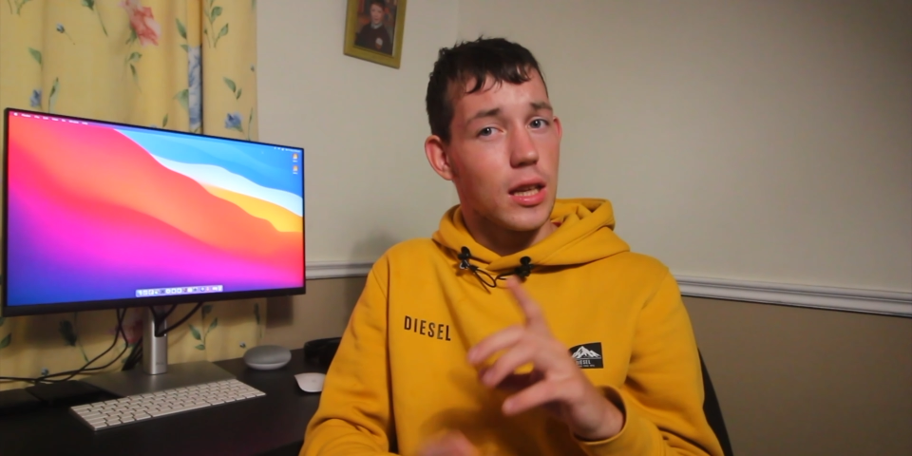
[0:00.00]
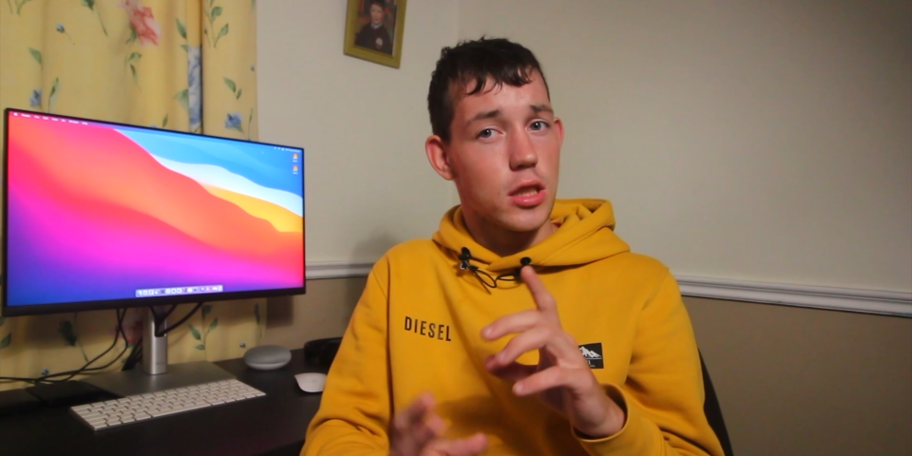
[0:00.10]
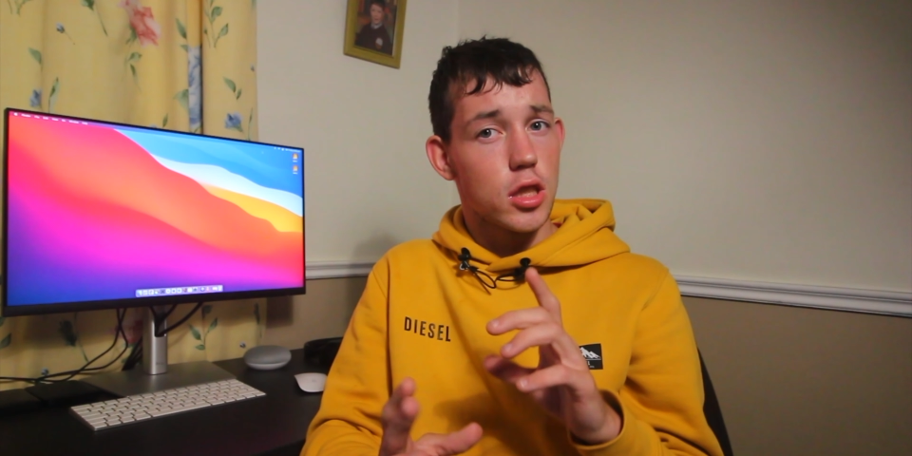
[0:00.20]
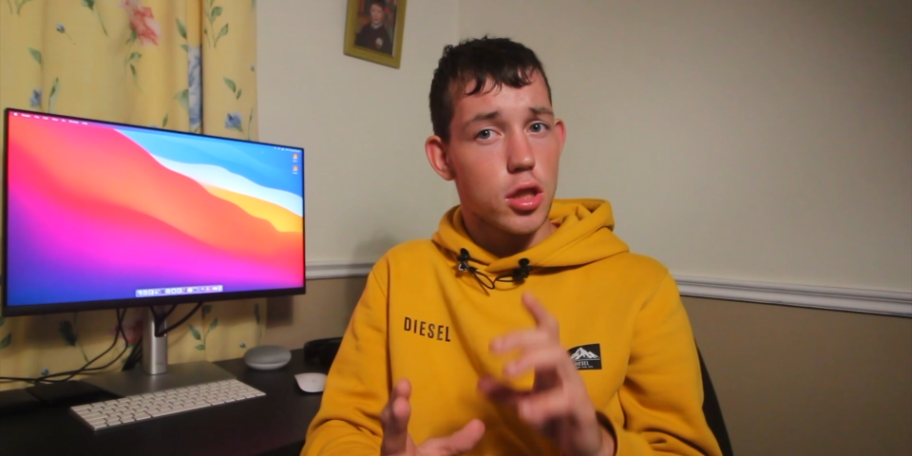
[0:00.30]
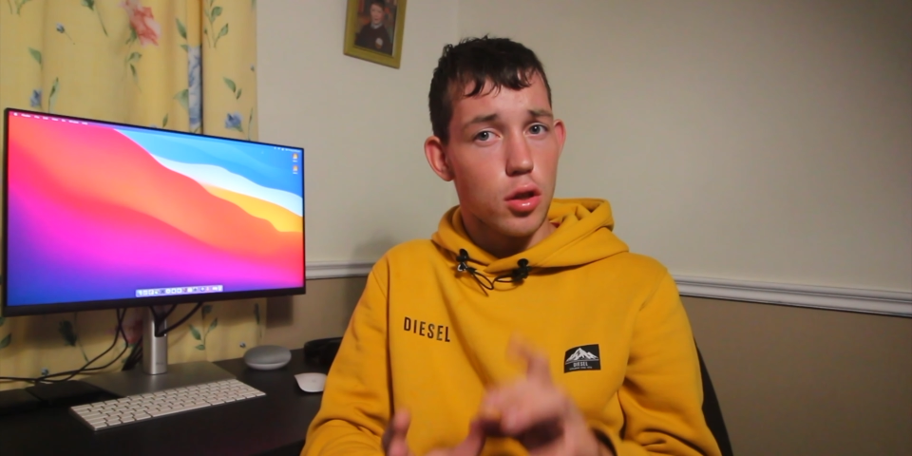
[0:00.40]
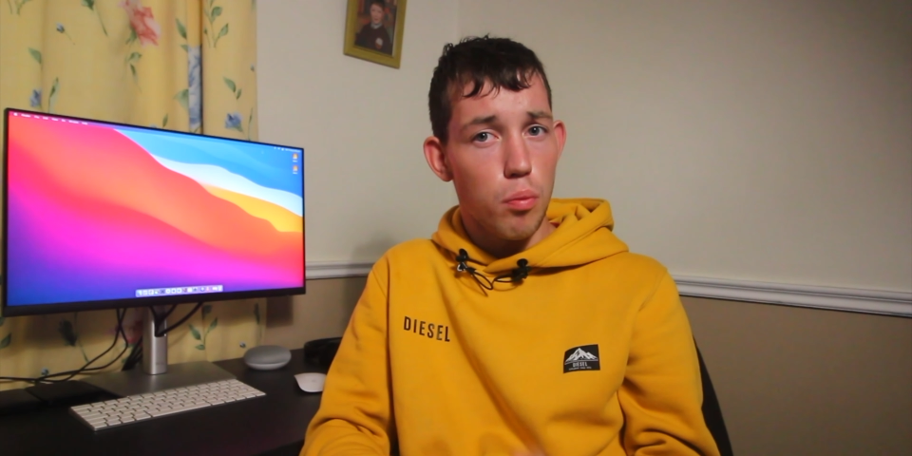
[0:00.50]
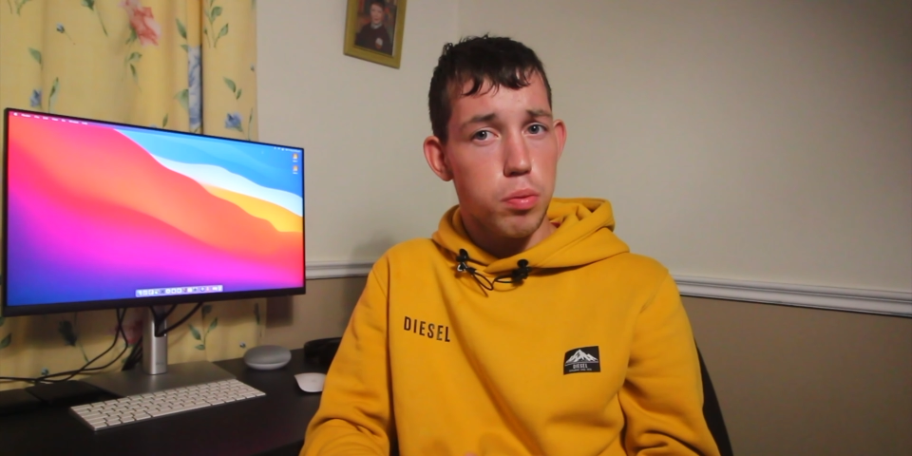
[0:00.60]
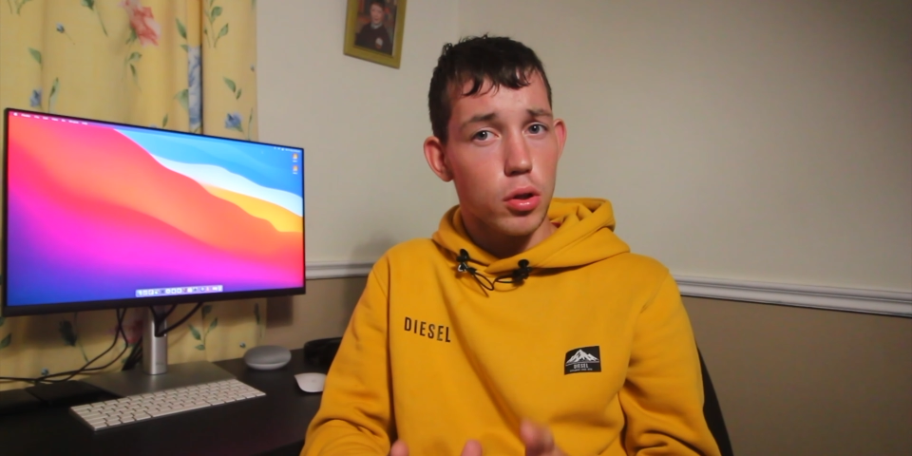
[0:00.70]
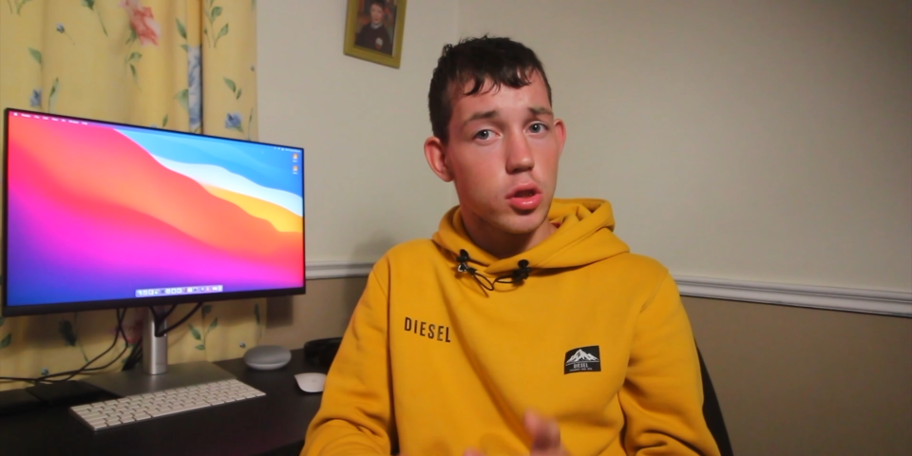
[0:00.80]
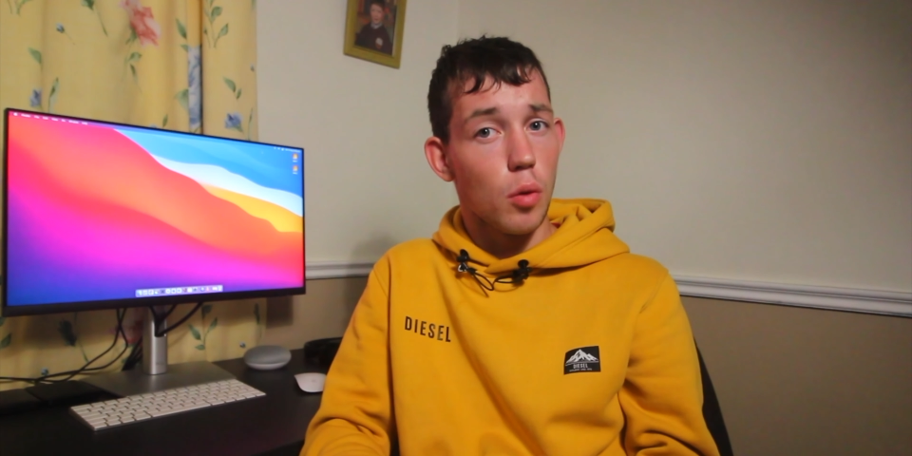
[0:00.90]
gets
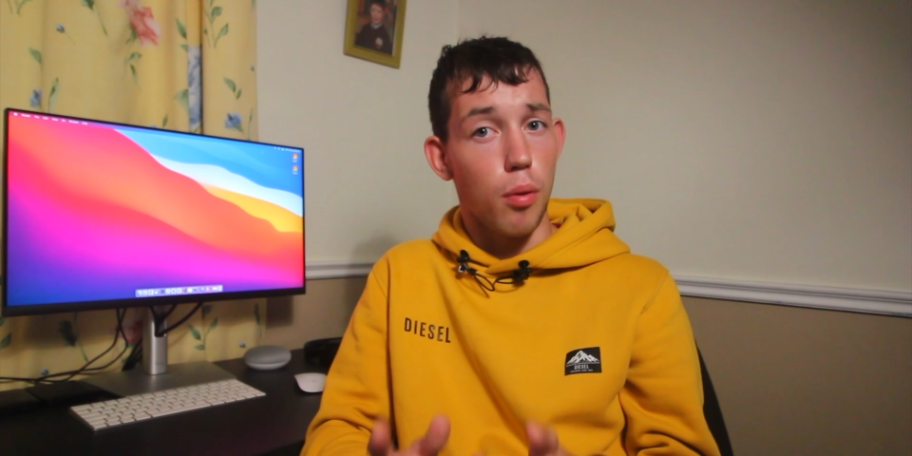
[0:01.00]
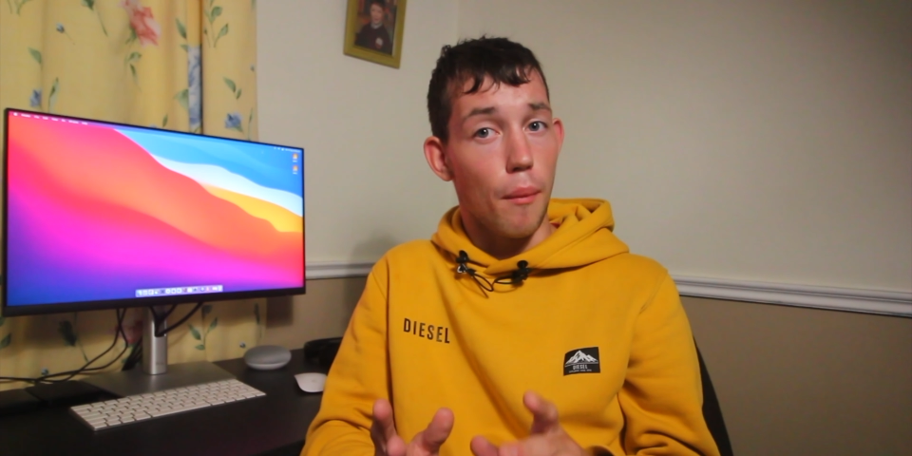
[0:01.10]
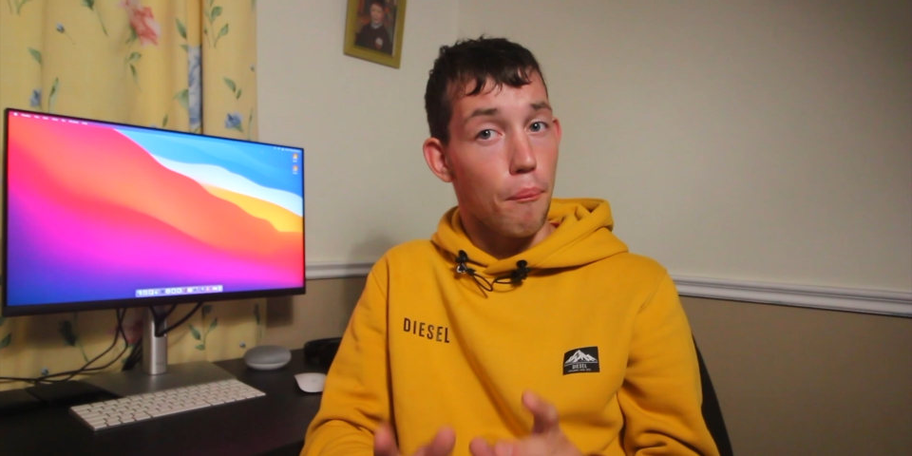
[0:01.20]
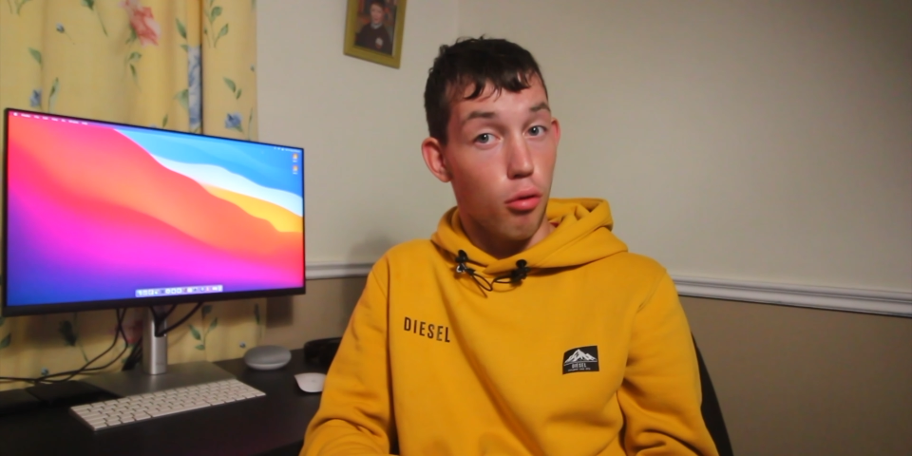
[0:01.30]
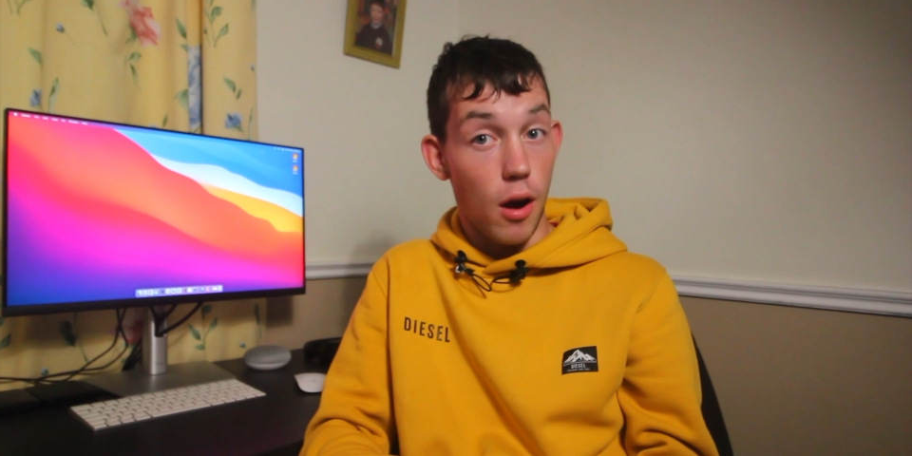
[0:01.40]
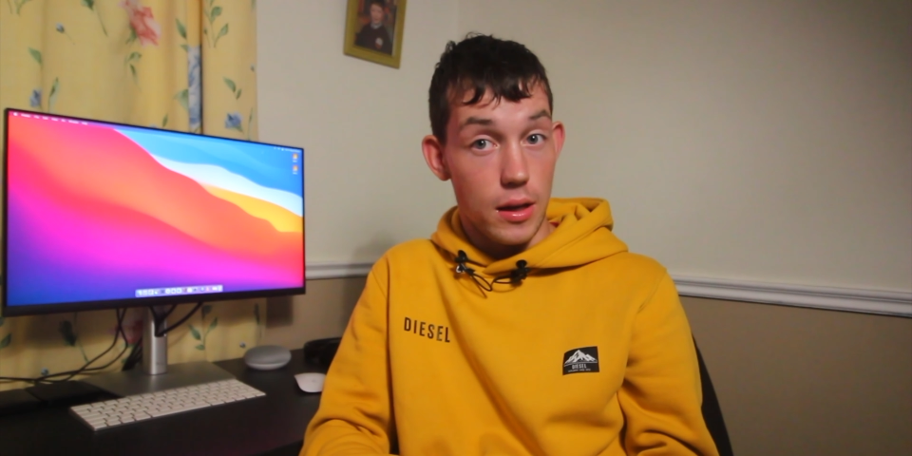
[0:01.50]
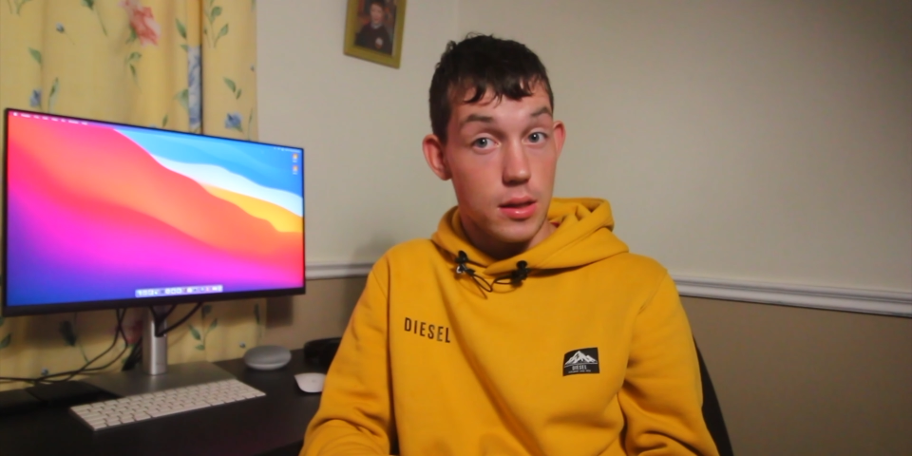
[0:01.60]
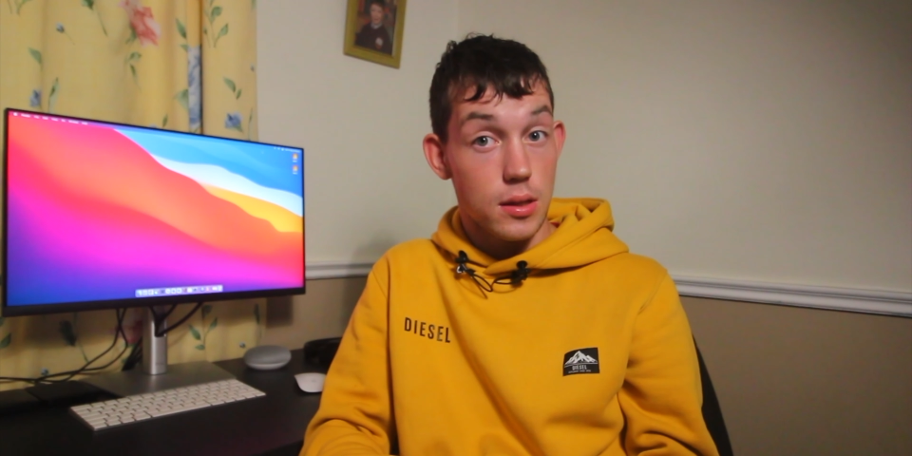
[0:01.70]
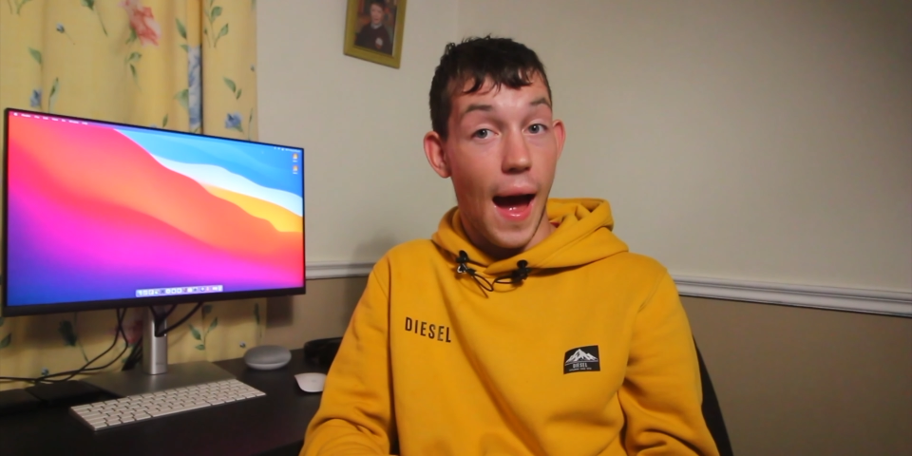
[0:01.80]
super super bright